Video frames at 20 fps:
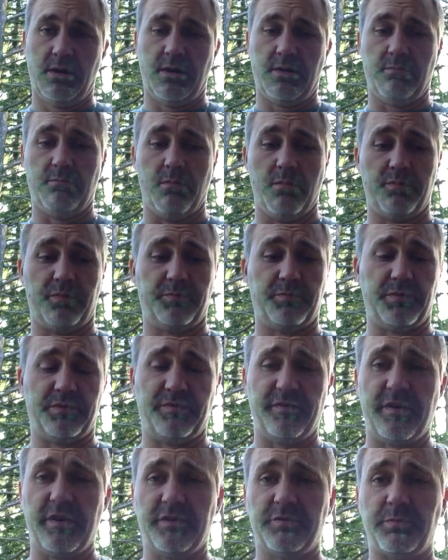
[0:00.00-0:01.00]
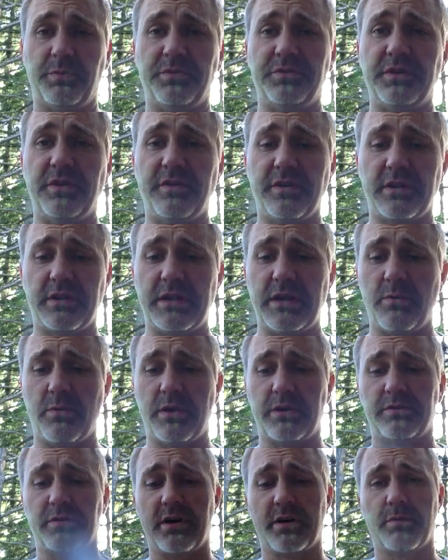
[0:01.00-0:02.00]
Very specifically, I
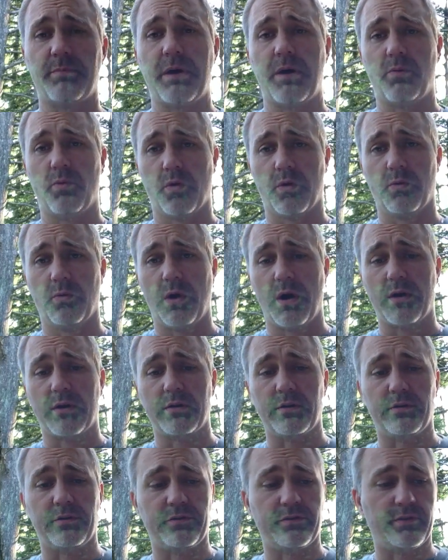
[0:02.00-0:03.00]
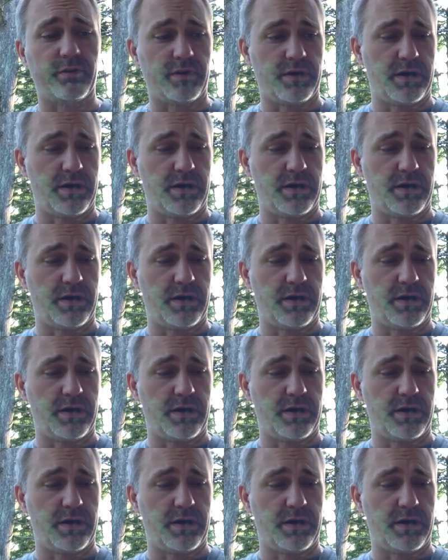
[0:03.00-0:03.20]
want to talk about Warwalkers.